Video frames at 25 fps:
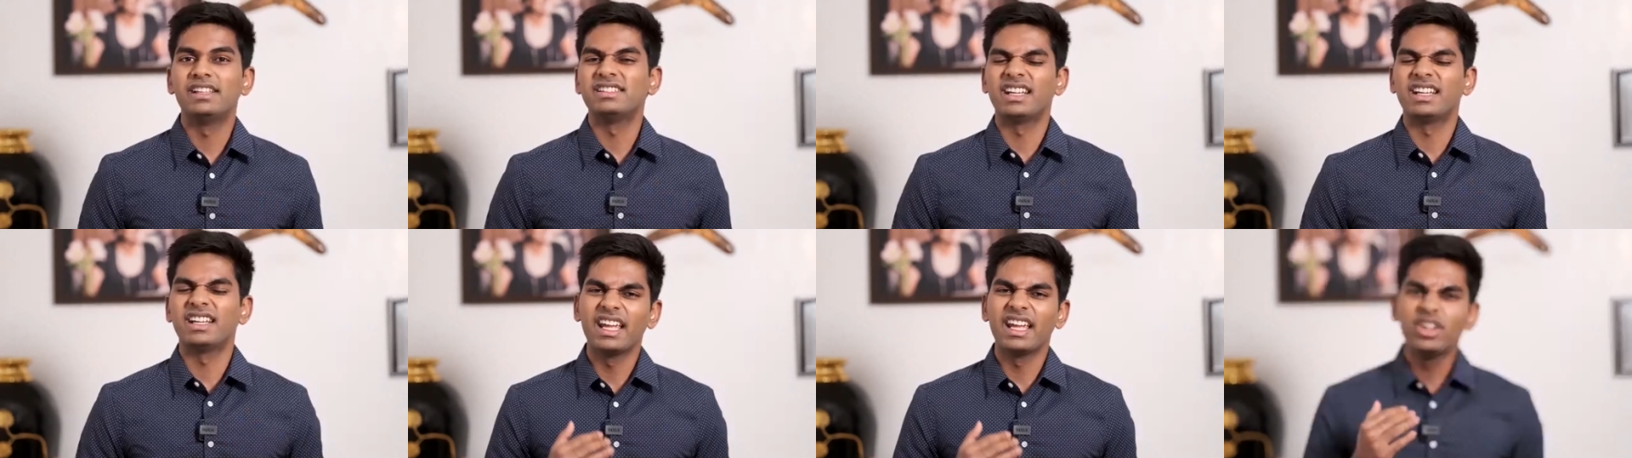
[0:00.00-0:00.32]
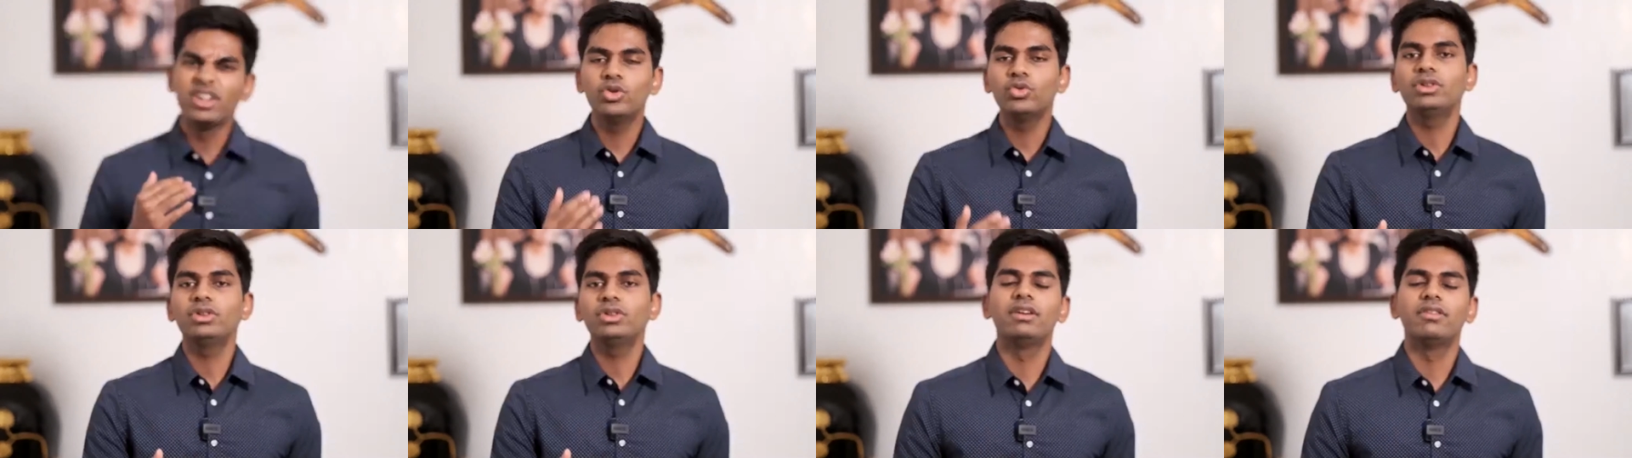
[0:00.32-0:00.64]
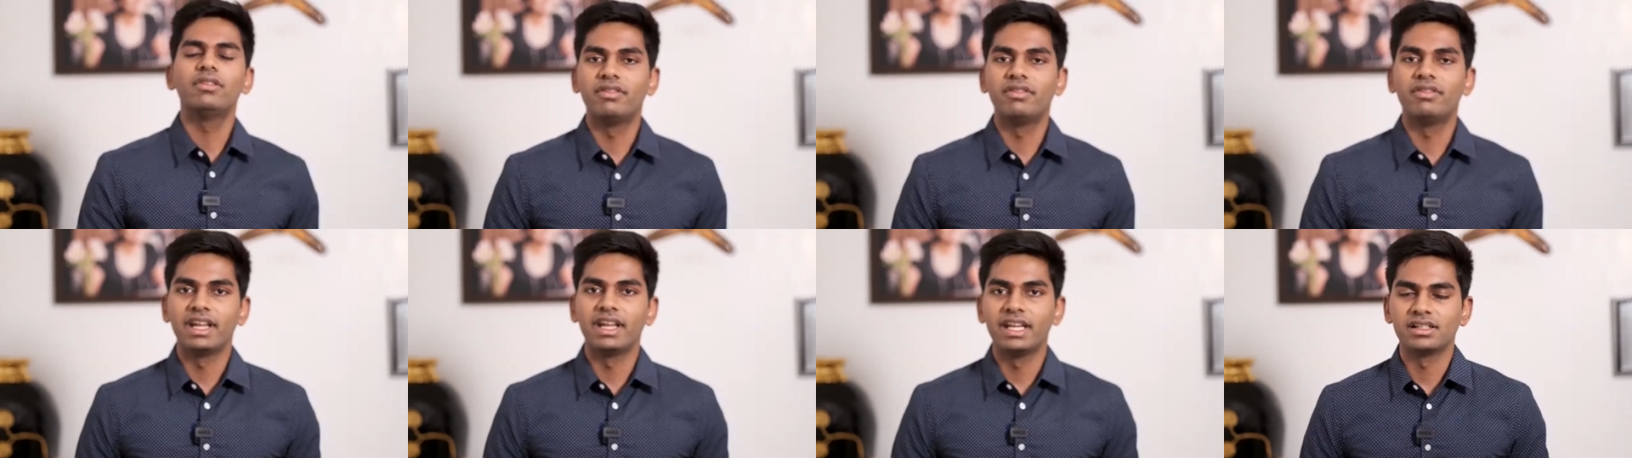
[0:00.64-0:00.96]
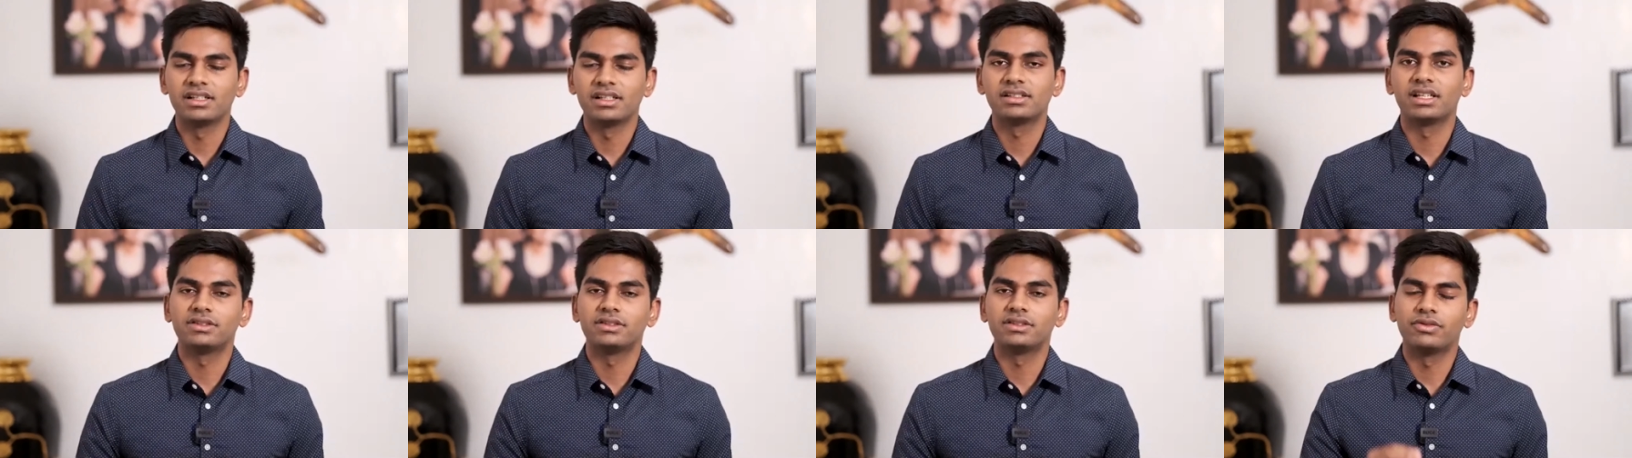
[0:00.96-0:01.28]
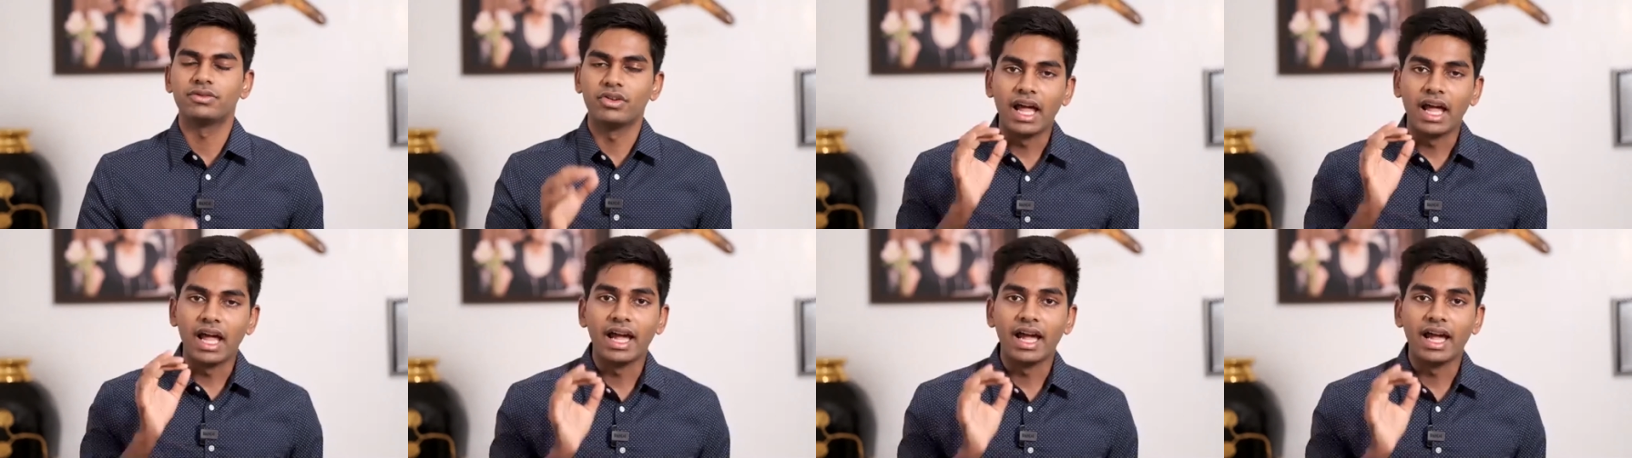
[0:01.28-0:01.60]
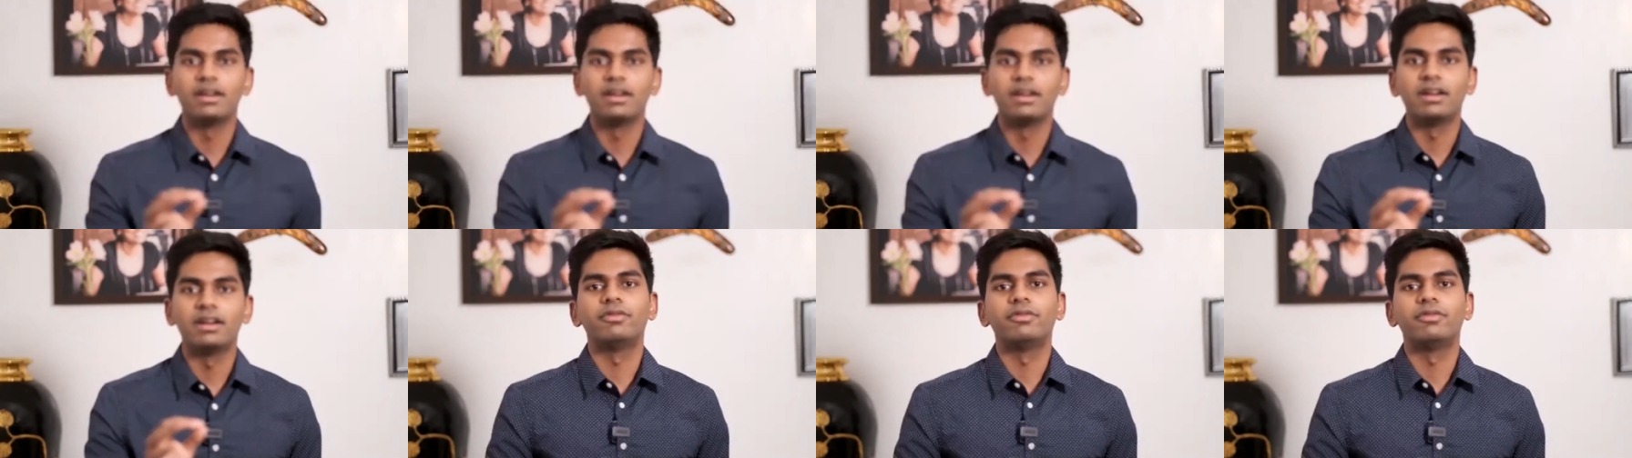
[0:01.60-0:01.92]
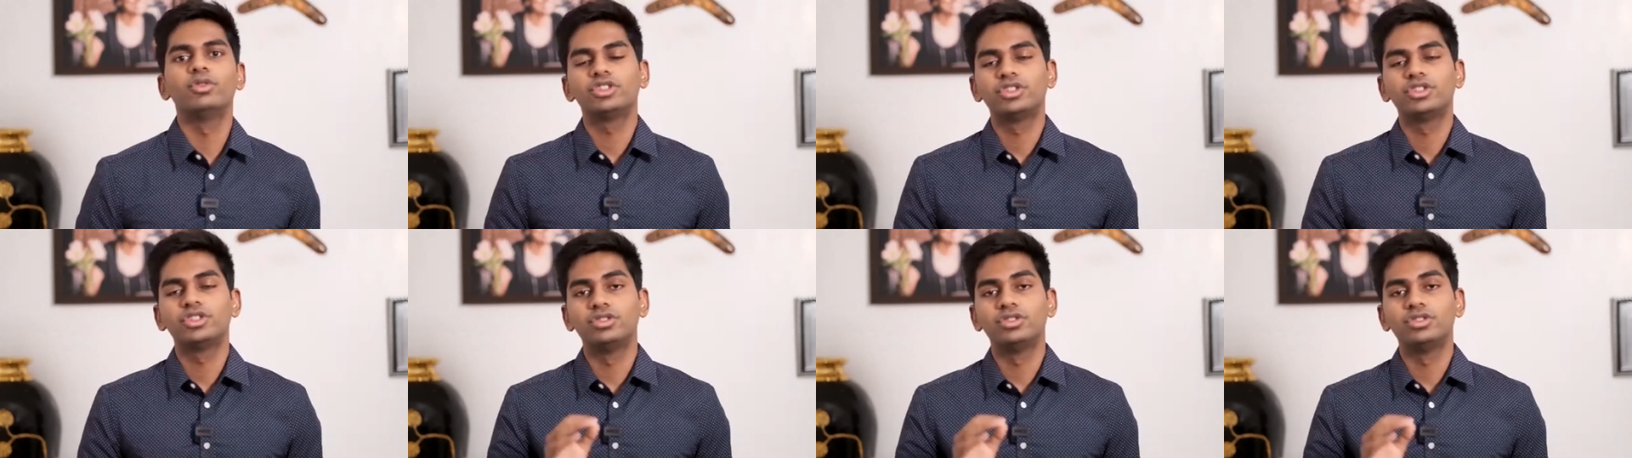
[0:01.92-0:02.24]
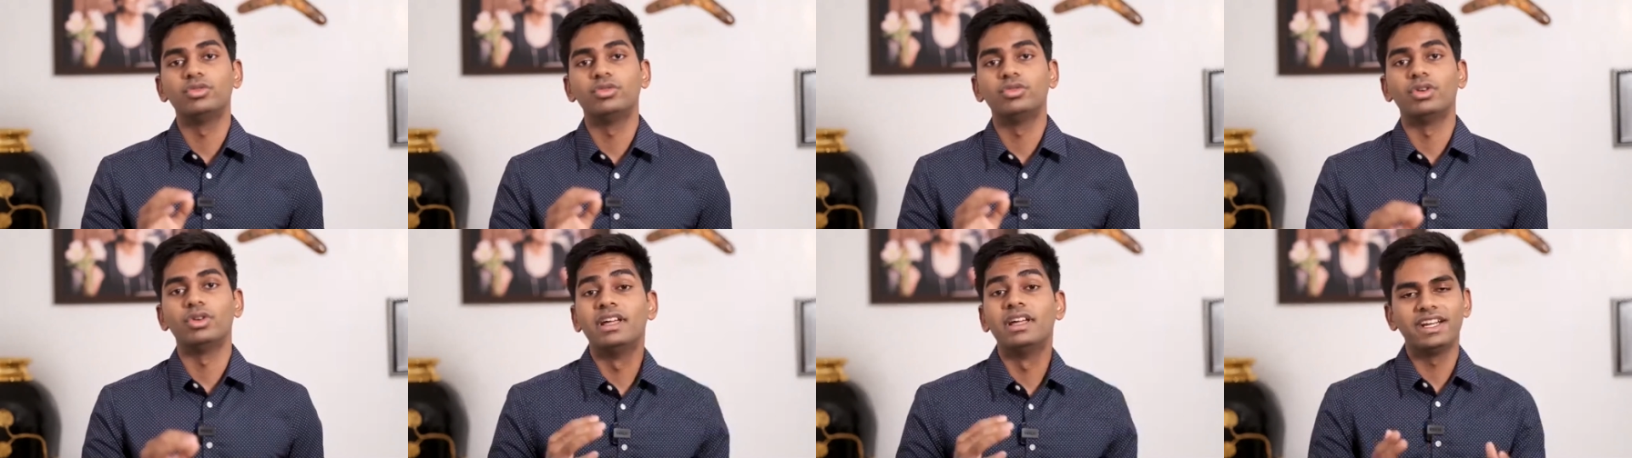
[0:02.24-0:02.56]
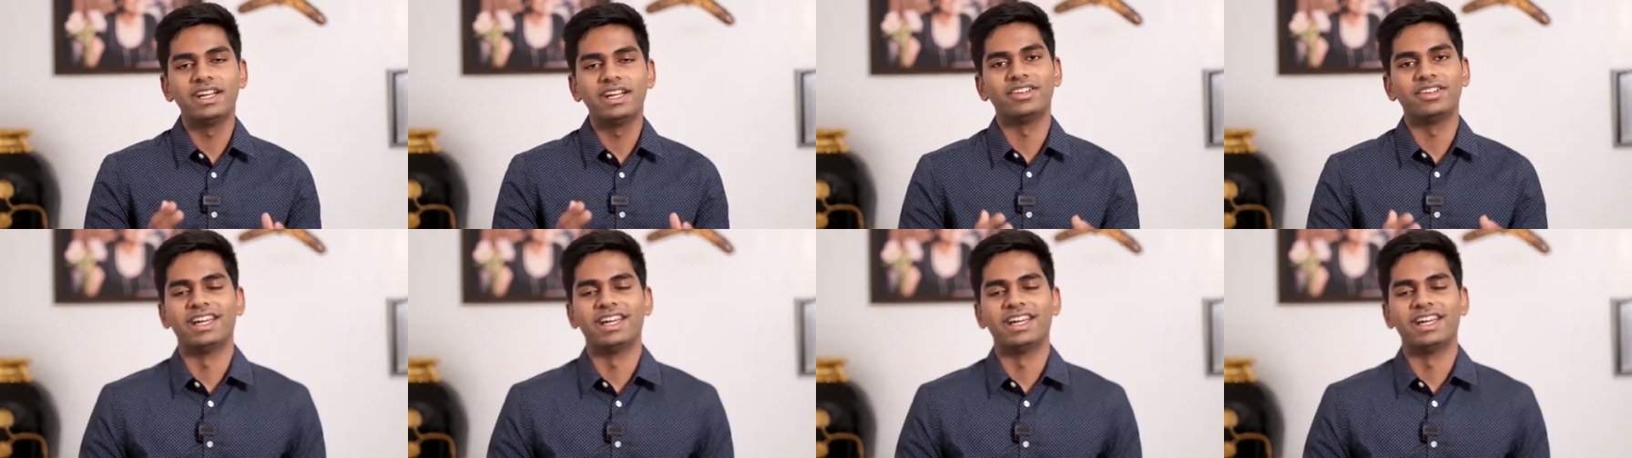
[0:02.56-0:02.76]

they were very successful, I refused to agree to that.